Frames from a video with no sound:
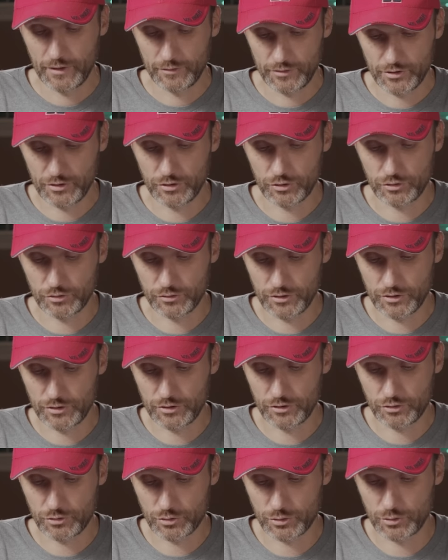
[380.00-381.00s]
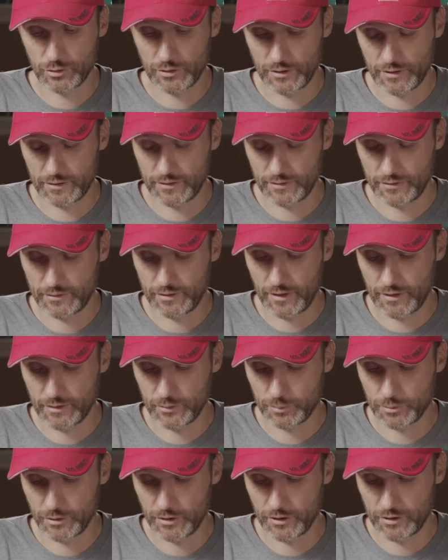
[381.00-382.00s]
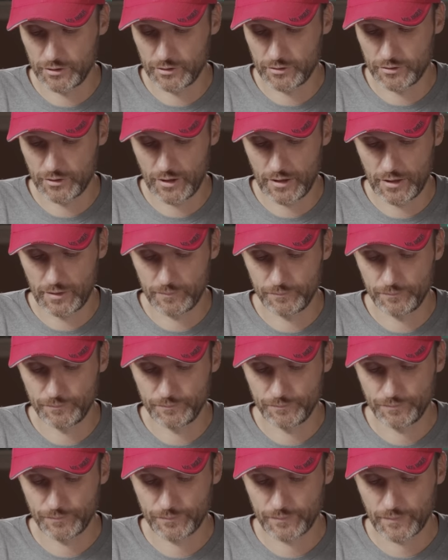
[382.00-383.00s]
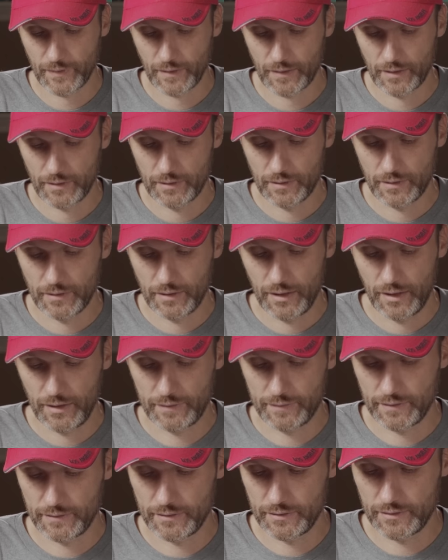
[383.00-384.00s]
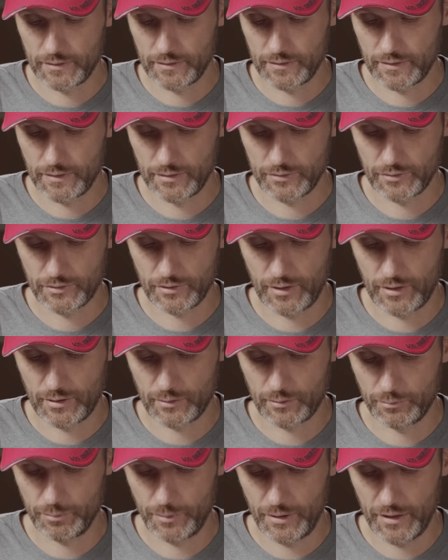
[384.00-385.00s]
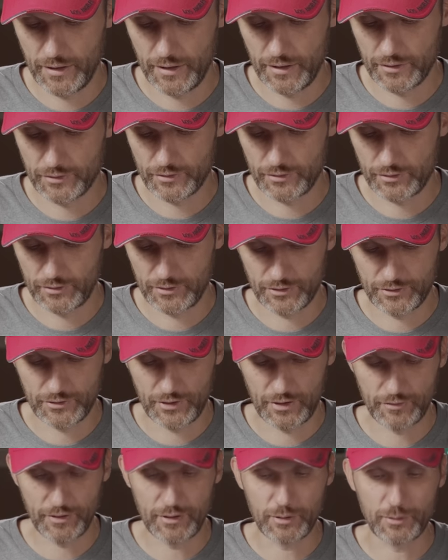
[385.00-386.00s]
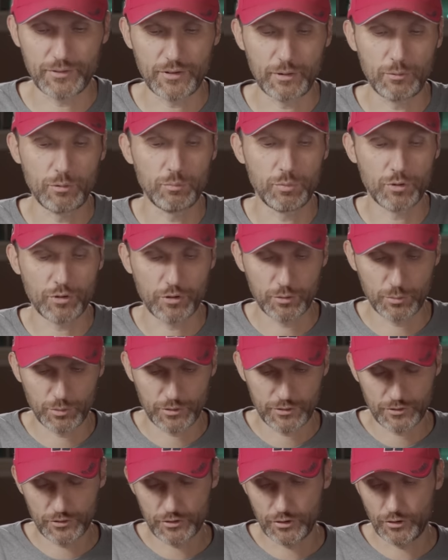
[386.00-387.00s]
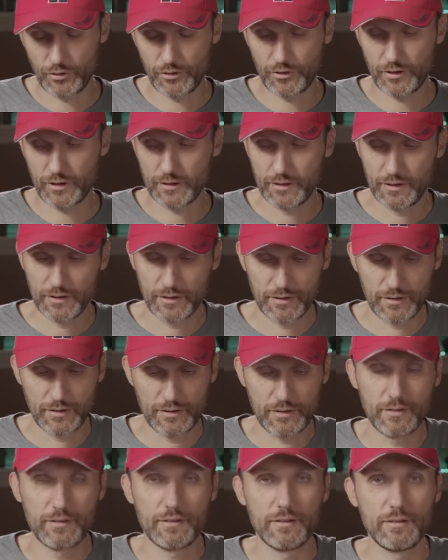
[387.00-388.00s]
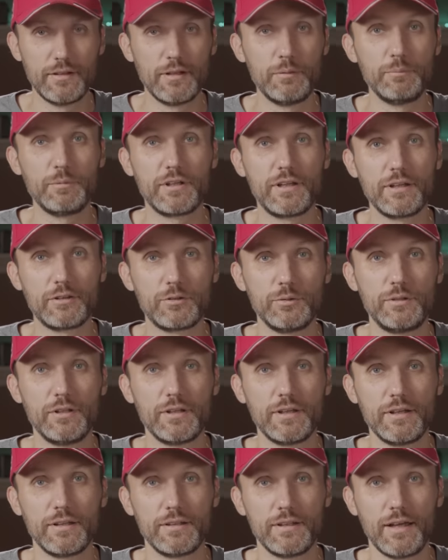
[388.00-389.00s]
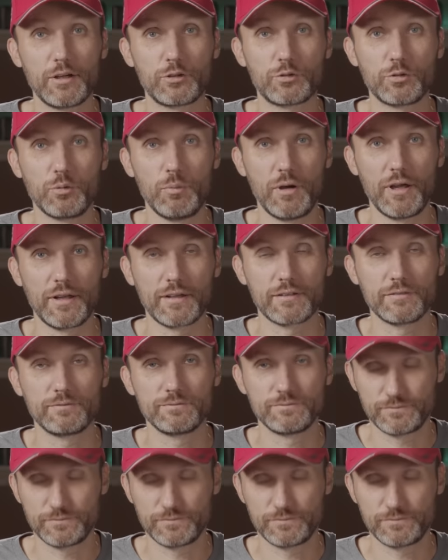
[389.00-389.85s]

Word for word: if this is if this is true then that, that is pretty good um, and then the, it has RF bias and all that stuff anyways I won't bore you with this whole thing let me get to the, the actual mic